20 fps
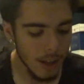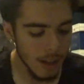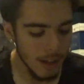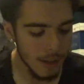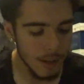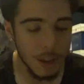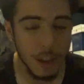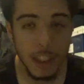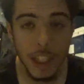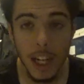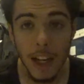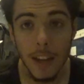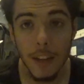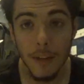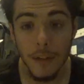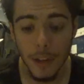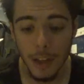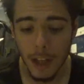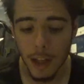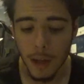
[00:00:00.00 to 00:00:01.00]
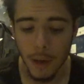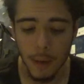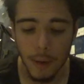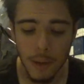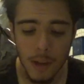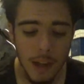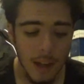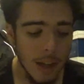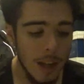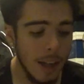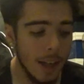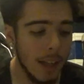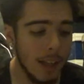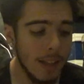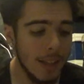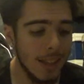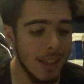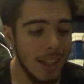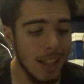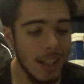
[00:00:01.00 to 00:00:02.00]
Share the video,
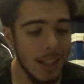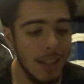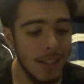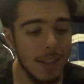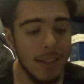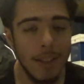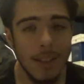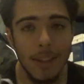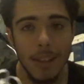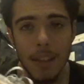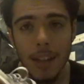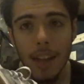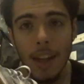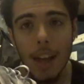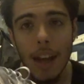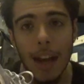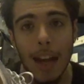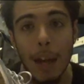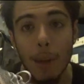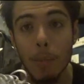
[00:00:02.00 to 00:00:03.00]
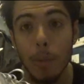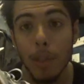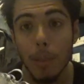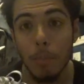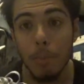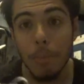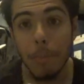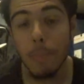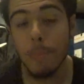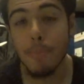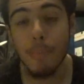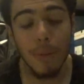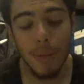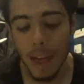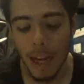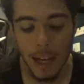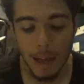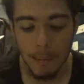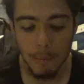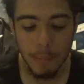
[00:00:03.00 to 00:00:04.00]
because these, I'm going
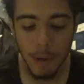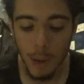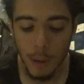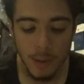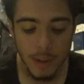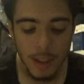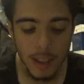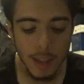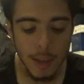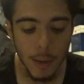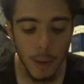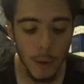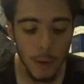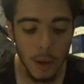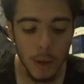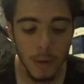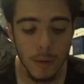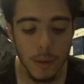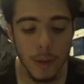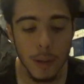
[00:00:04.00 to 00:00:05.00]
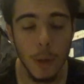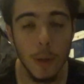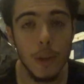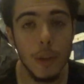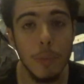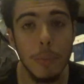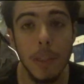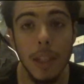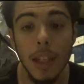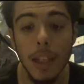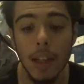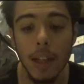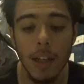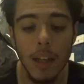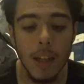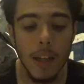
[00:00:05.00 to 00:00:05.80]
to post these all over social media.